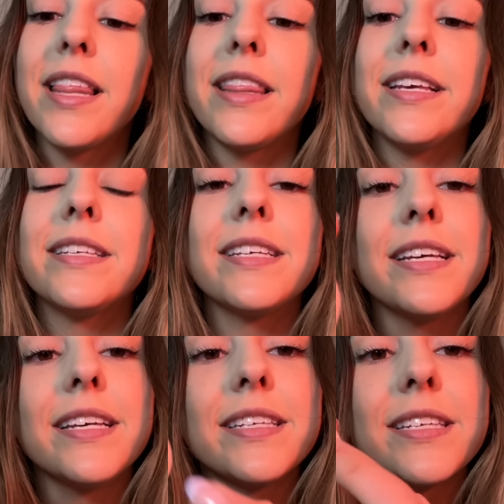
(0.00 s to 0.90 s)
This
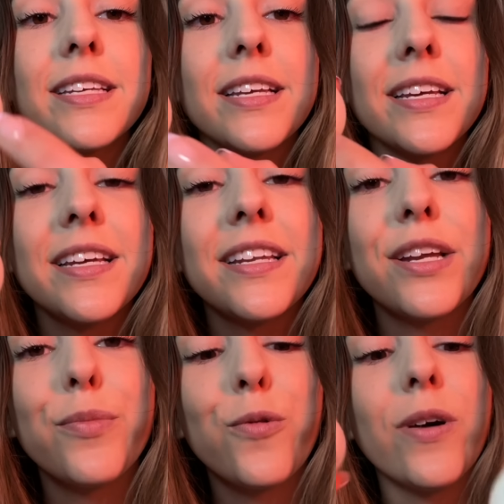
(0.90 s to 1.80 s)
is
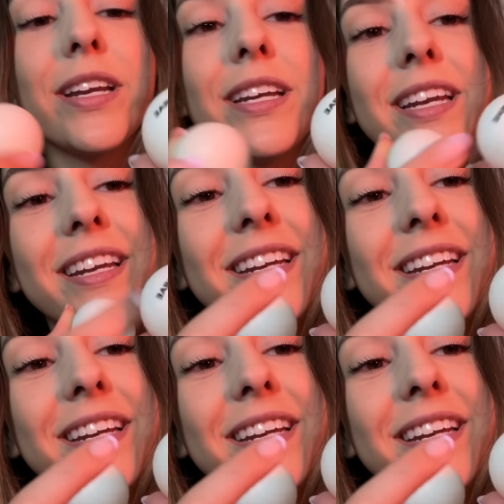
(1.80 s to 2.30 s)
number one,